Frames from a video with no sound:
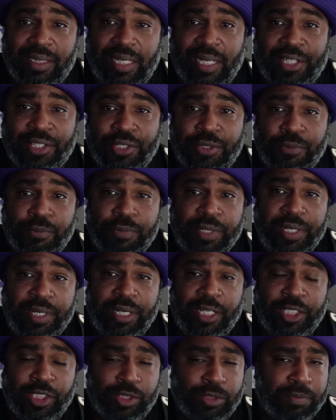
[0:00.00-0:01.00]
And
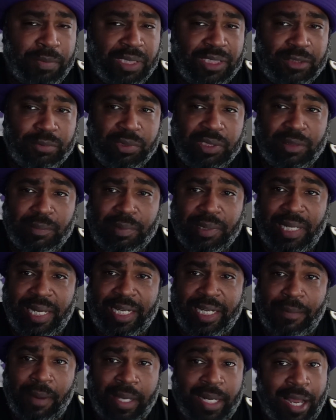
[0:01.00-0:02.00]
we, as much as we
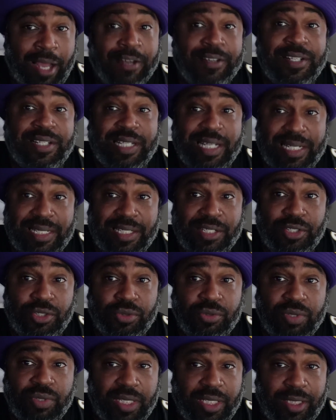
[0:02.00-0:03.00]
complain about our six and
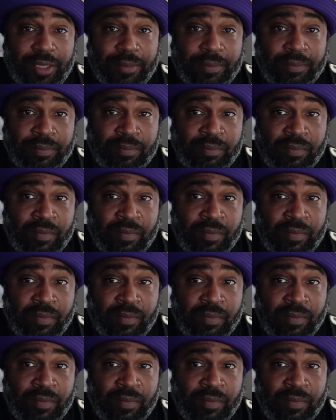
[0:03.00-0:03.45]
two team,